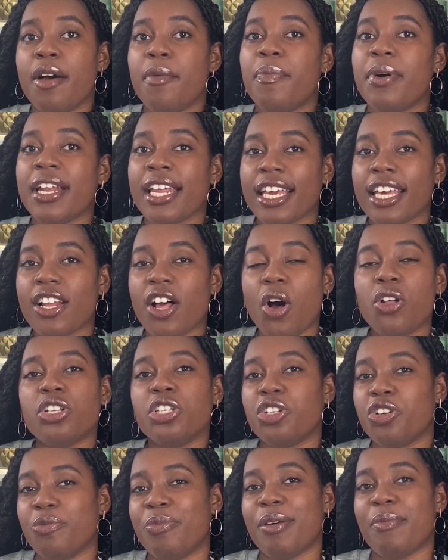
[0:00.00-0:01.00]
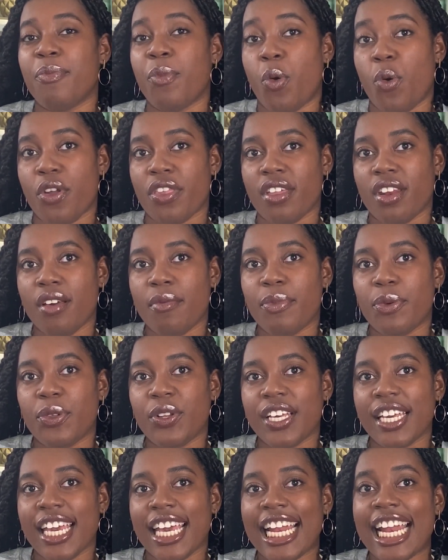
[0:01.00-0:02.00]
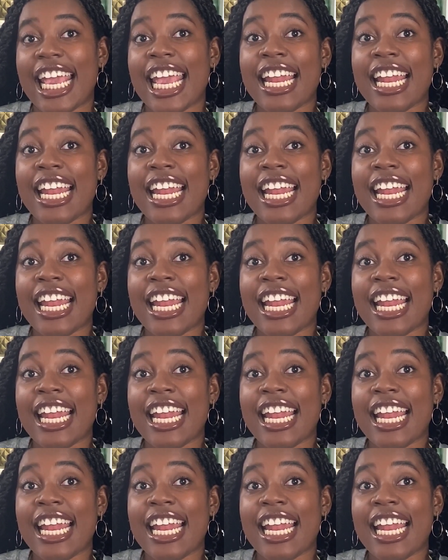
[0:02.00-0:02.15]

but it can hold a little bit more than a Boolean.